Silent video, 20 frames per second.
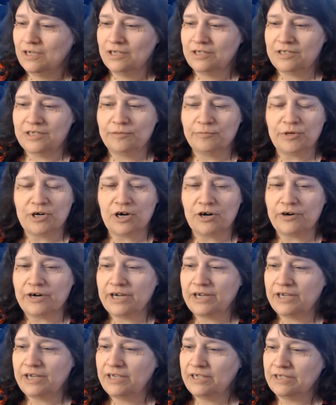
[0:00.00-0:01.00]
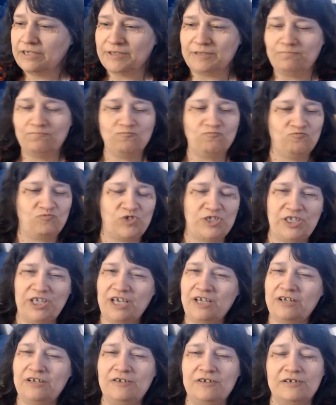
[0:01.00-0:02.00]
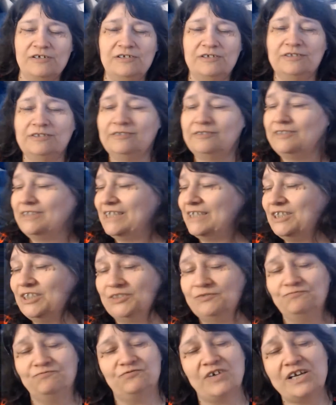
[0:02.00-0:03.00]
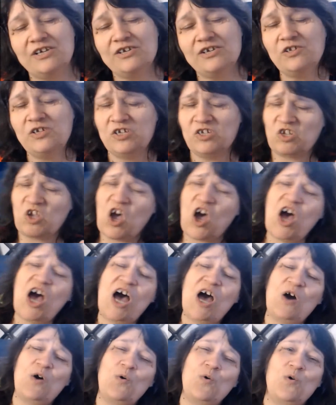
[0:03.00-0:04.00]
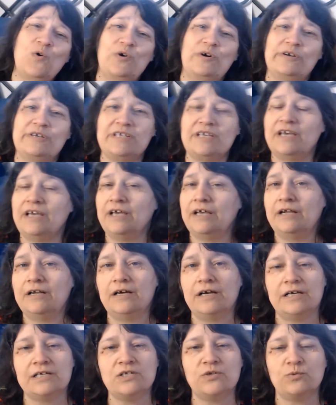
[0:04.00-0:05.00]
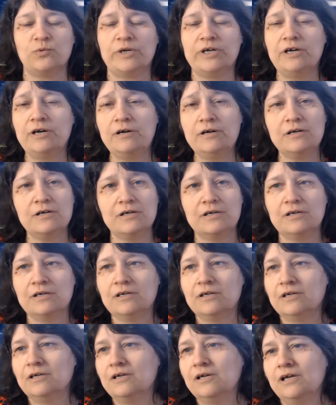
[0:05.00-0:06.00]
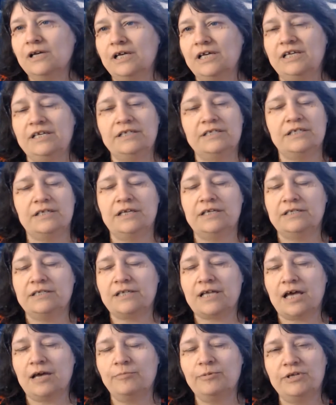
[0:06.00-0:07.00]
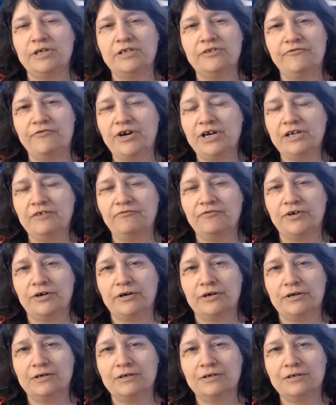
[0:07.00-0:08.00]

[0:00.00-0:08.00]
Tim Curry is getting on his evangelist high horse, and I swear he's tapping in the Frankenfurter